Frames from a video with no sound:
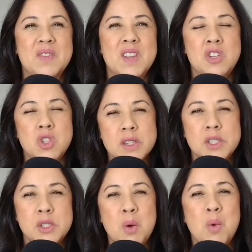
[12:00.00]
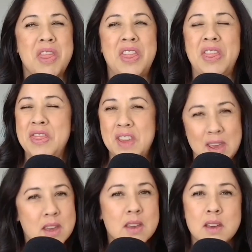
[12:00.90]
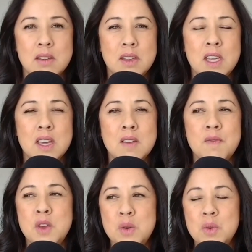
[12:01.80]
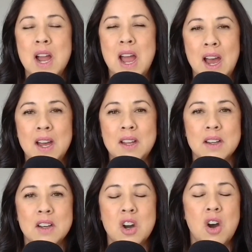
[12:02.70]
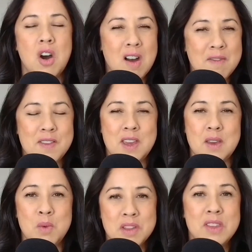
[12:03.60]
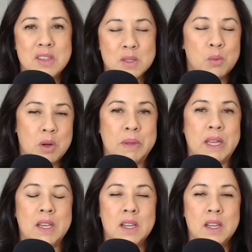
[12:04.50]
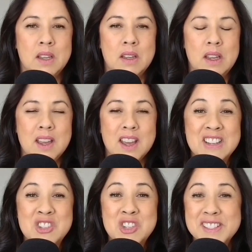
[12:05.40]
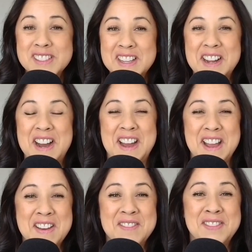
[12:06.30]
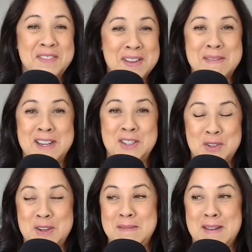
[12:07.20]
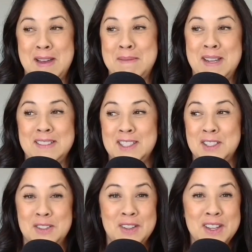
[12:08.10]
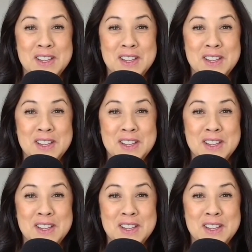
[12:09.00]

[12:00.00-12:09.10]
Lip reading: they just don't think. Like, if you were at coffee with this woman and she said, I am living my dream, I made a little